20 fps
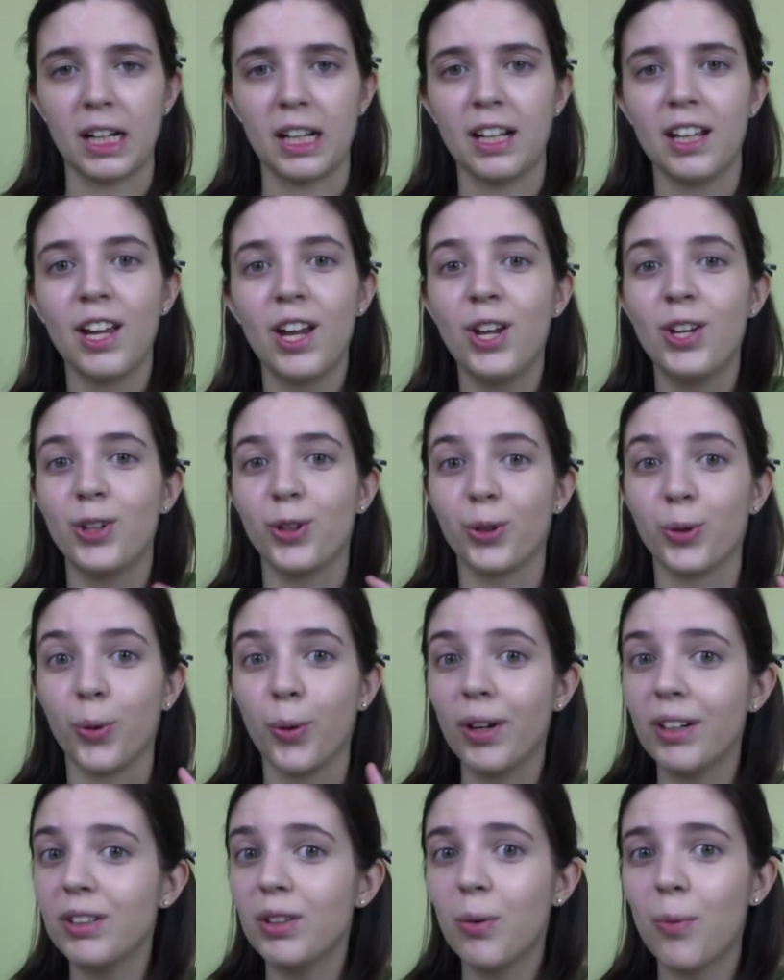it. You're
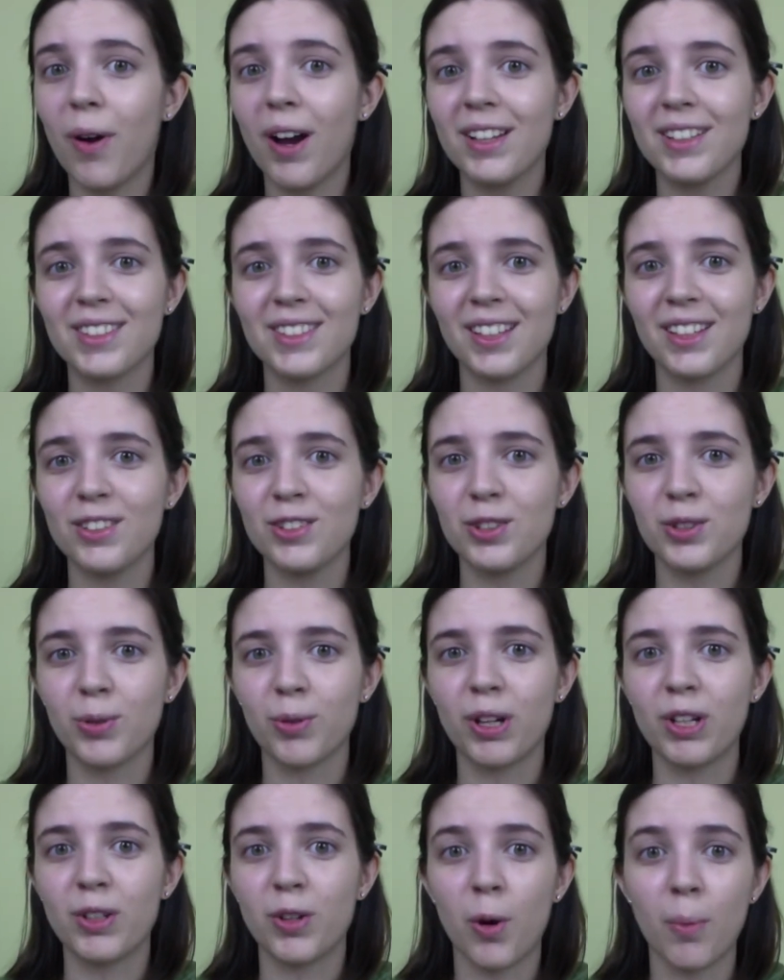going to want
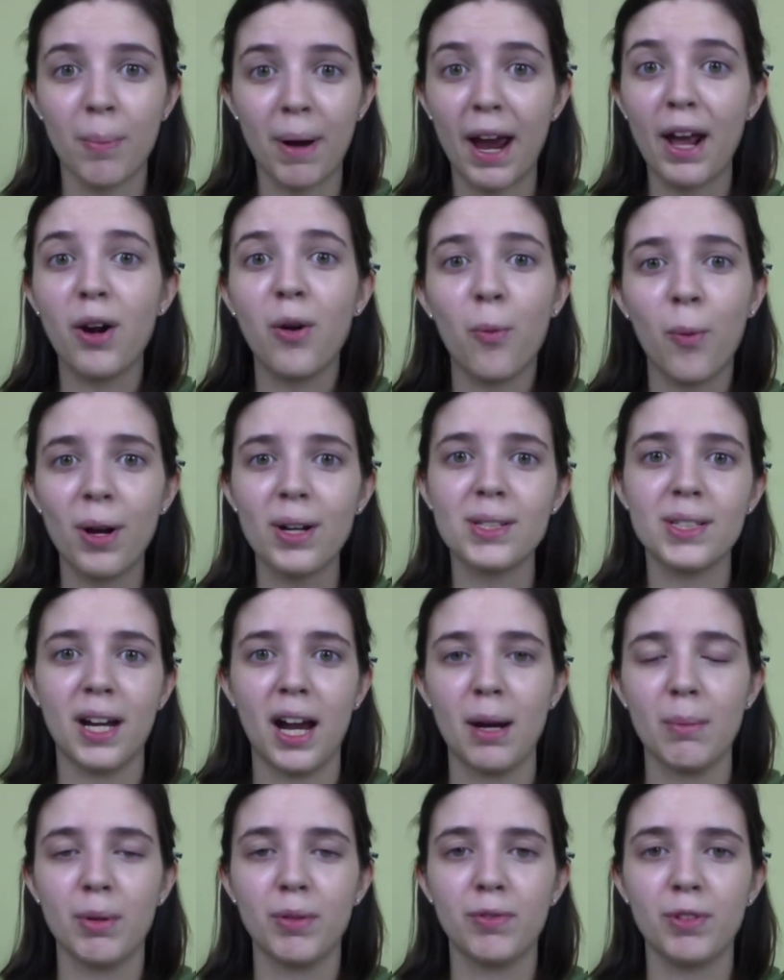sunscreen no matter what
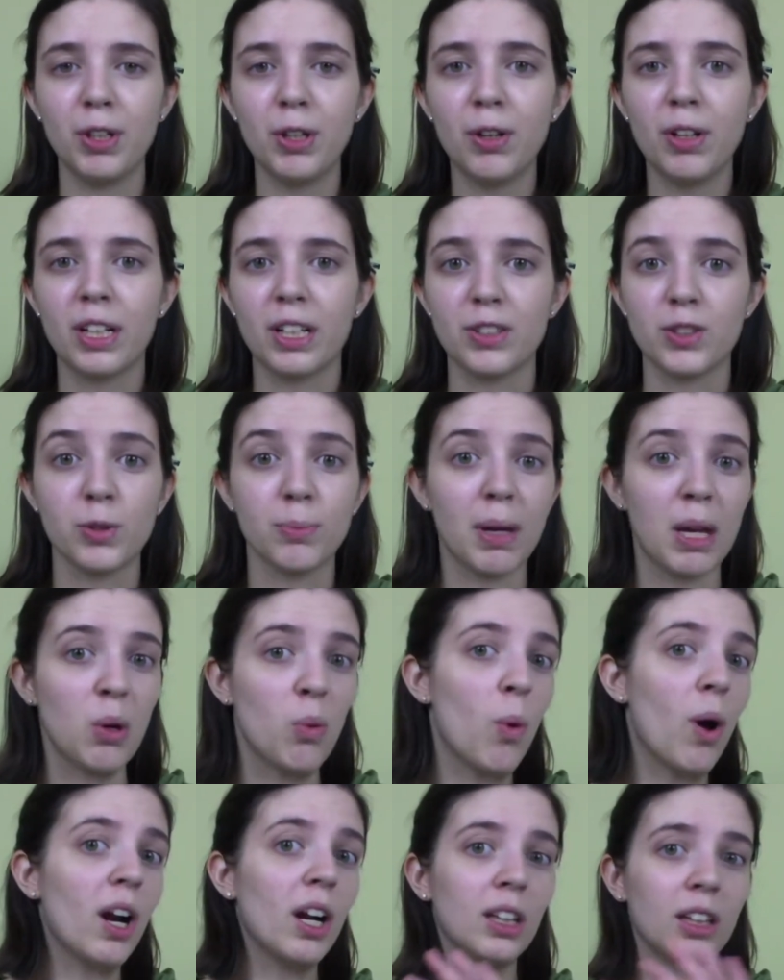time of year it is. You may
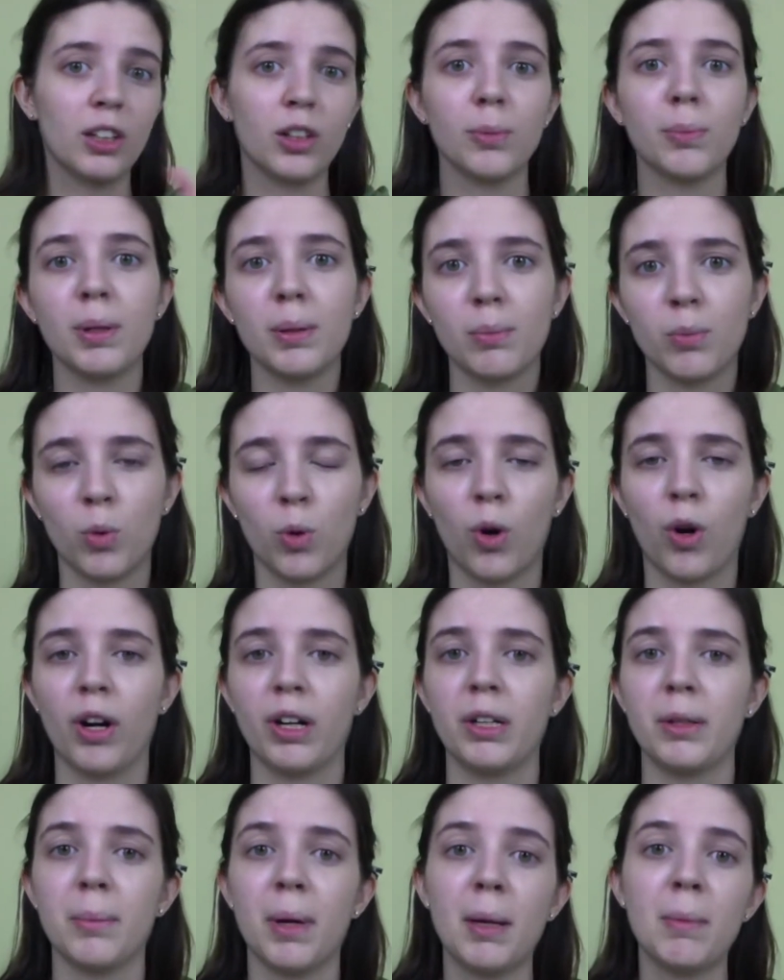want a little bit more
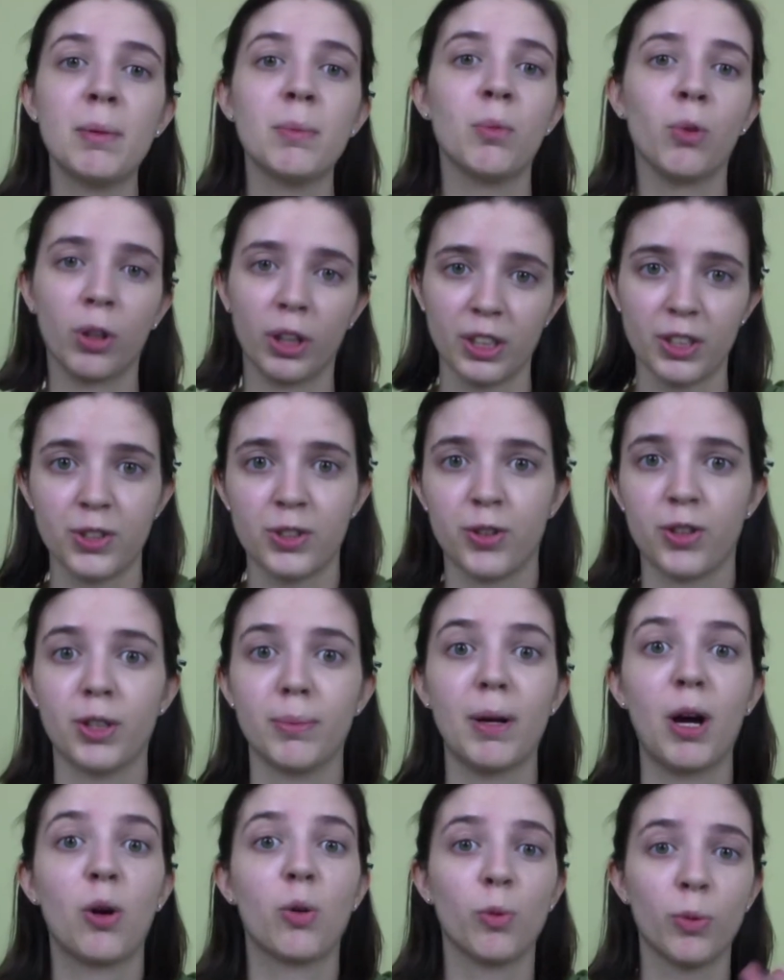and you may be more concerned
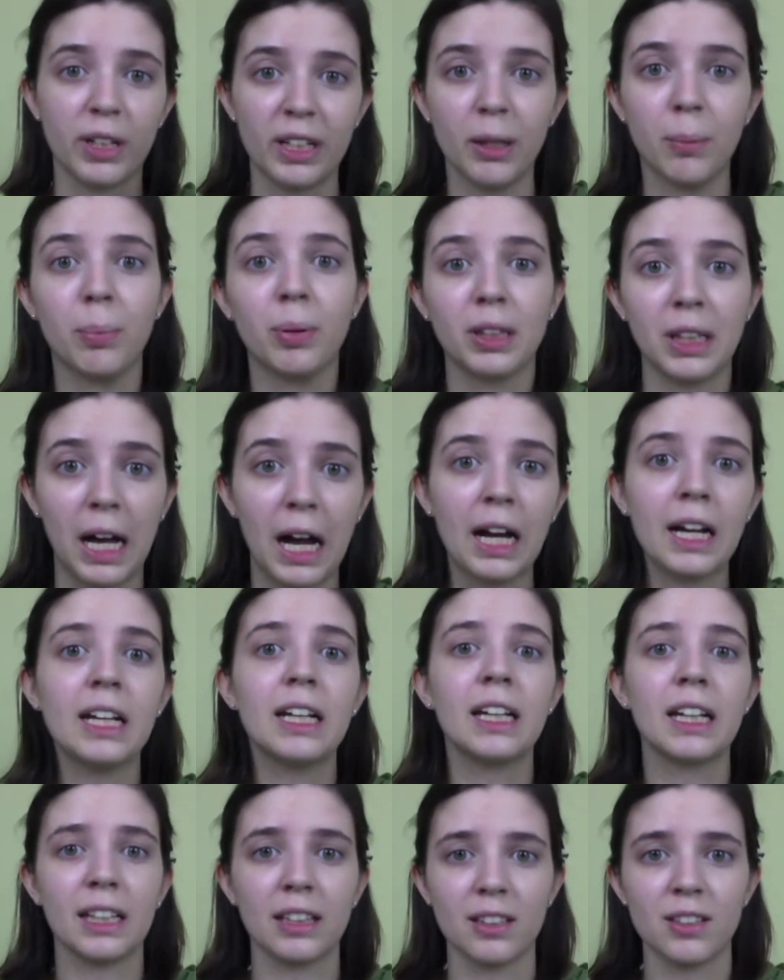about
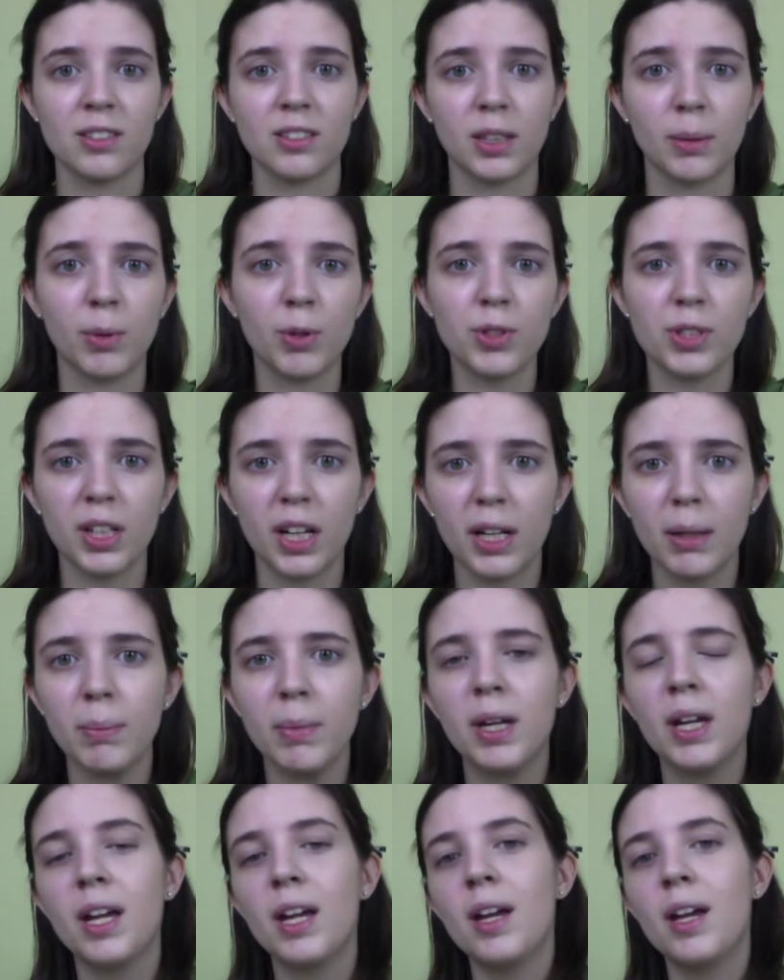reapplying in the summertime.